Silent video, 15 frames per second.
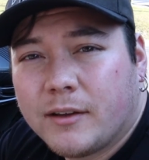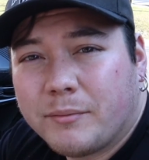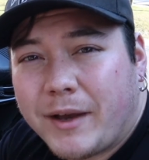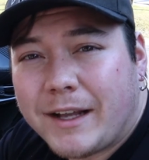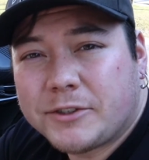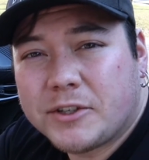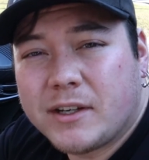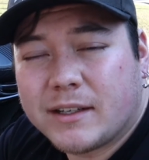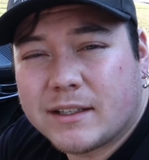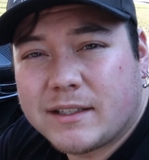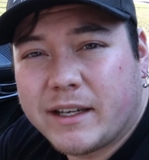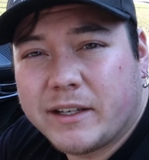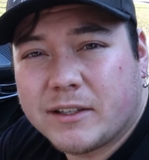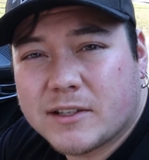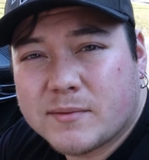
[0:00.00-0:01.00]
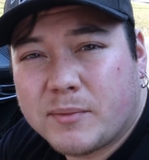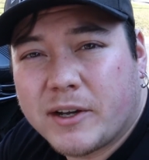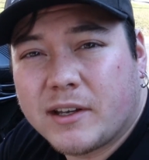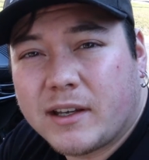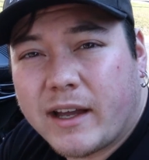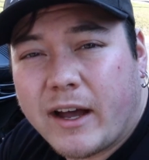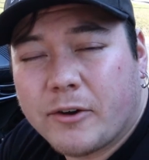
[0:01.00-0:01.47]
I'm actually going to take this
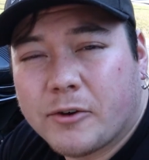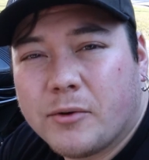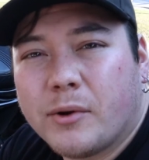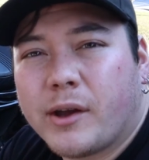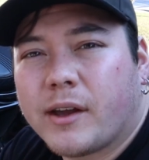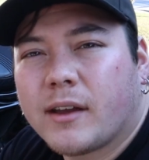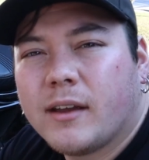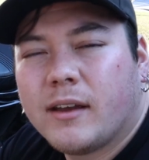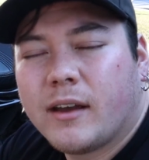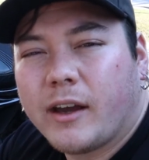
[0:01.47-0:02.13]
bike out quick